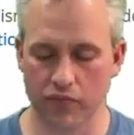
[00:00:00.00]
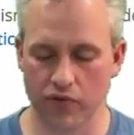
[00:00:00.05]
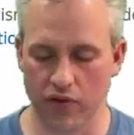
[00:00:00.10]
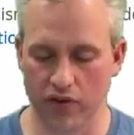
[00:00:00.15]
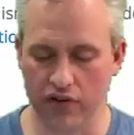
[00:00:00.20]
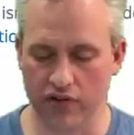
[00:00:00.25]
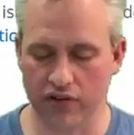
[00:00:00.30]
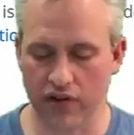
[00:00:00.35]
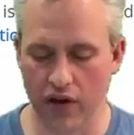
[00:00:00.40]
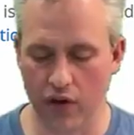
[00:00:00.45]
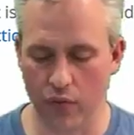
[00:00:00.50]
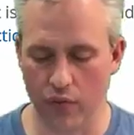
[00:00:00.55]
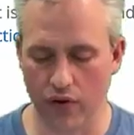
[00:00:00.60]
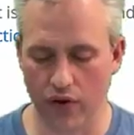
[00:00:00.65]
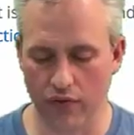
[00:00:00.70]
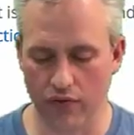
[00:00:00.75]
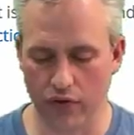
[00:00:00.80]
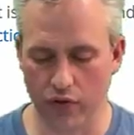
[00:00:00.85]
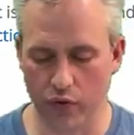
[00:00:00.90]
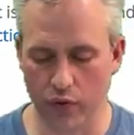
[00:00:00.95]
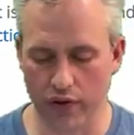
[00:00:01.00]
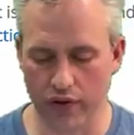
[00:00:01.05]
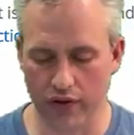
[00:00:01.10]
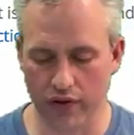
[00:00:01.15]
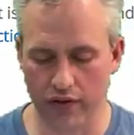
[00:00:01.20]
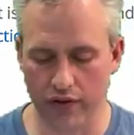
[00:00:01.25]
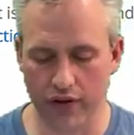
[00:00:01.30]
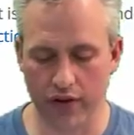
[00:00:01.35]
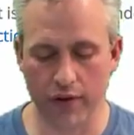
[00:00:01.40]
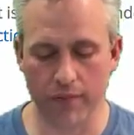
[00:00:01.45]
so I just kind of went over it
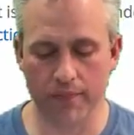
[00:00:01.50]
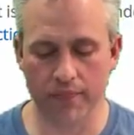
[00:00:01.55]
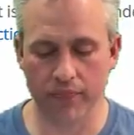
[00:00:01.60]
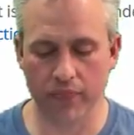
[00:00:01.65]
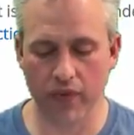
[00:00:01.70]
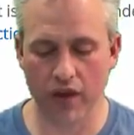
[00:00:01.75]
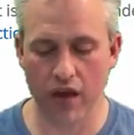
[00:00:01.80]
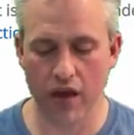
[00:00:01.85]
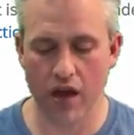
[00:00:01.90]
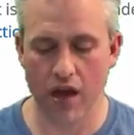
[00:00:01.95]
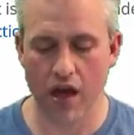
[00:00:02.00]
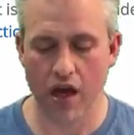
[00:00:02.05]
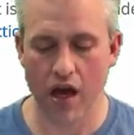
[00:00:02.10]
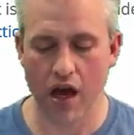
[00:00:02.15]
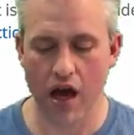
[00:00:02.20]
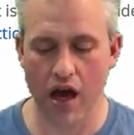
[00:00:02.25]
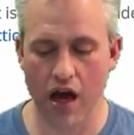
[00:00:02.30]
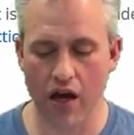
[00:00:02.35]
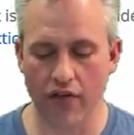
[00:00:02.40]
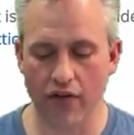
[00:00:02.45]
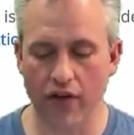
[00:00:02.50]
quickly there.